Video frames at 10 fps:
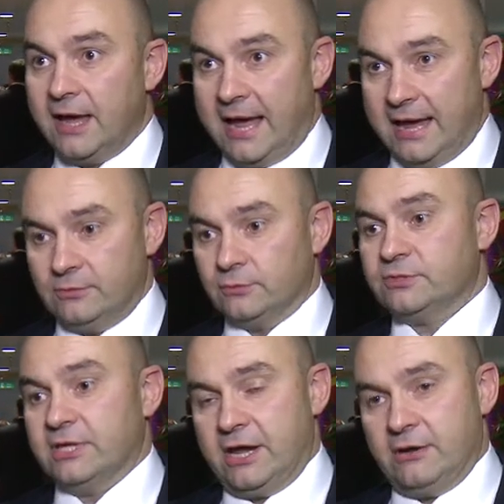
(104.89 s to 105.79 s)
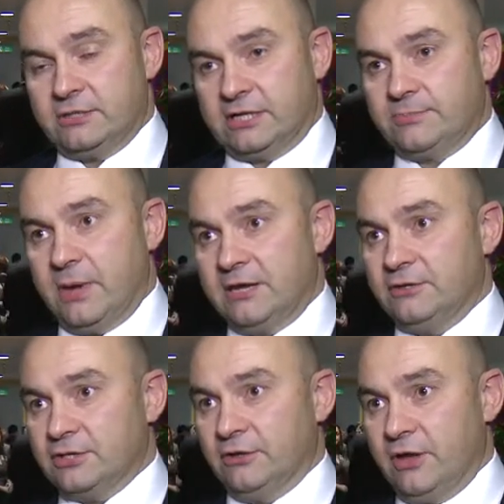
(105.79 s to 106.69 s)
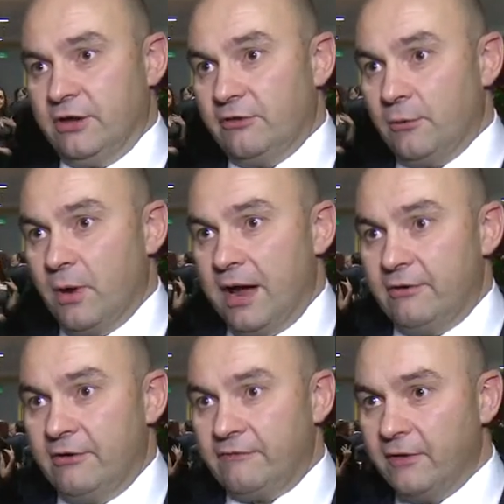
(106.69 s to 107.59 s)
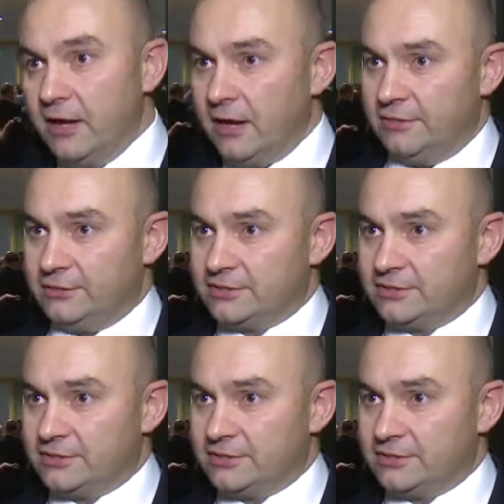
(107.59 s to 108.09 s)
and also just making sure that you're aware of other